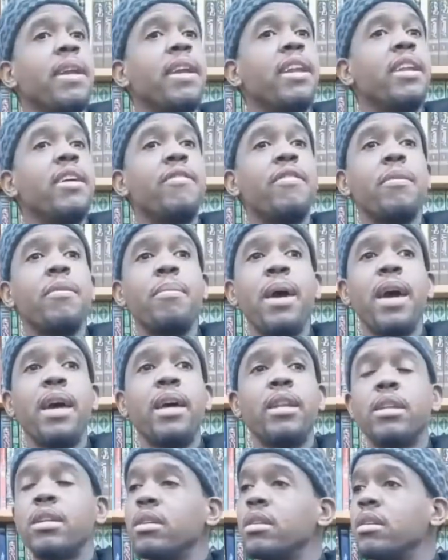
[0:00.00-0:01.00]
in a different
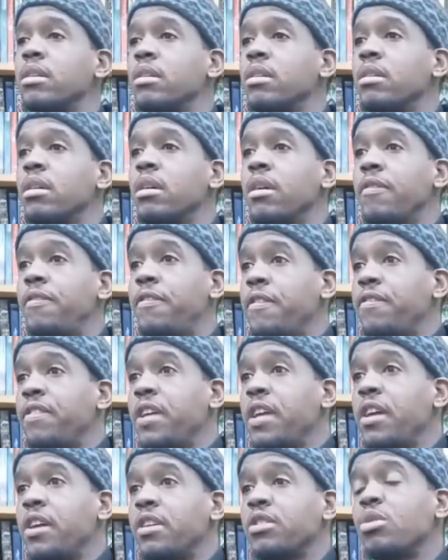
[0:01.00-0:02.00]
bed. 50
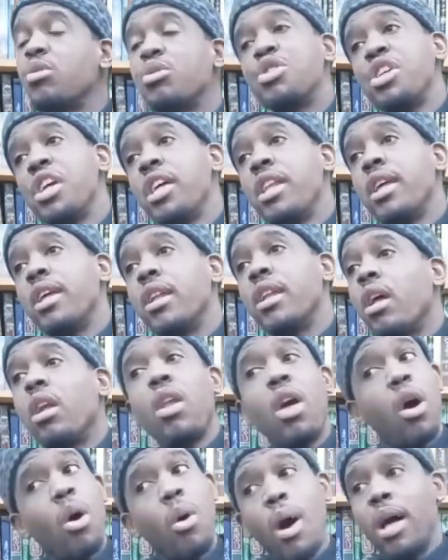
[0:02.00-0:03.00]
years you cheating.
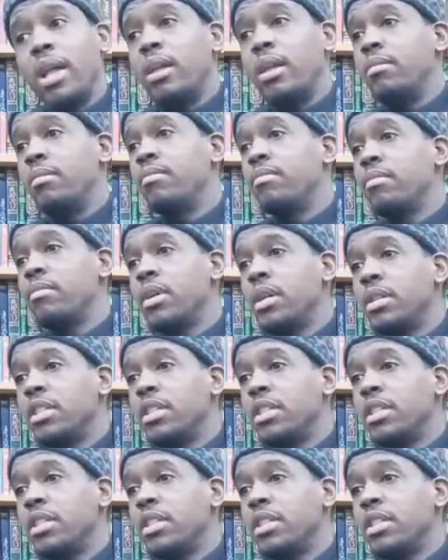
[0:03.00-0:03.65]
Allahu alam.